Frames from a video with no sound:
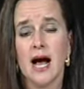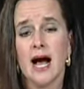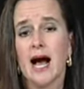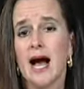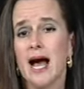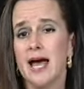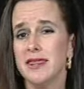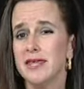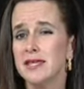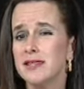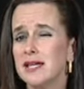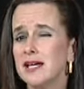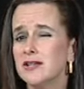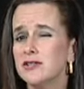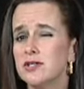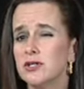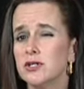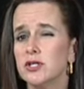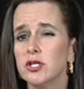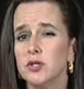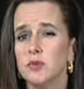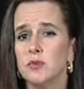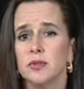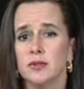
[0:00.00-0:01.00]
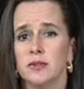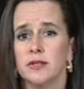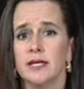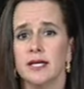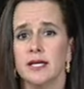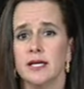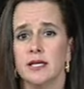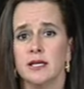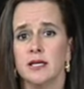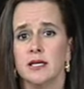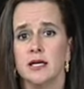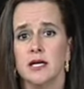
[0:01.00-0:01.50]
I think that's a good
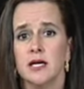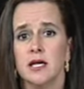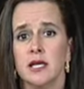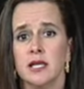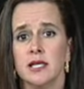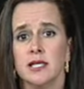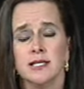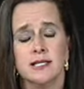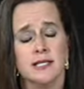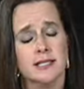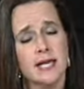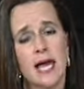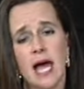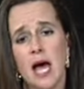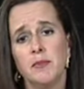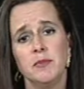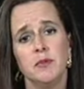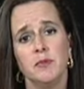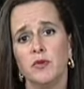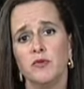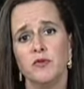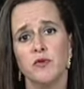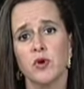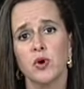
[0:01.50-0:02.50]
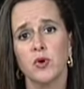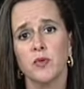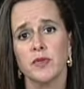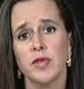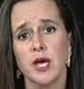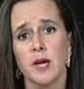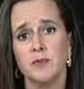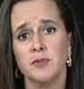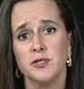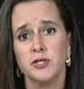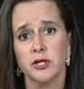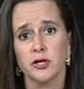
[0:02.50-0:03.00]
plan. This has happened before with
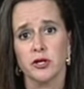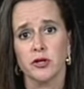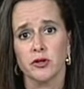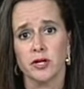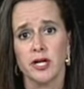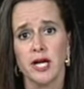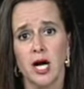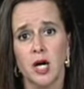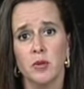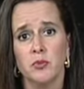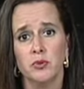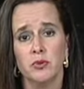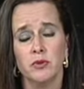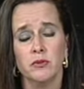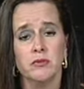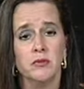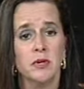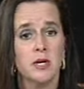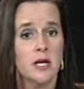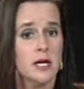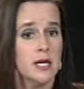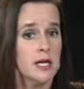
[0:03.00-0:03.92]
that particular couple.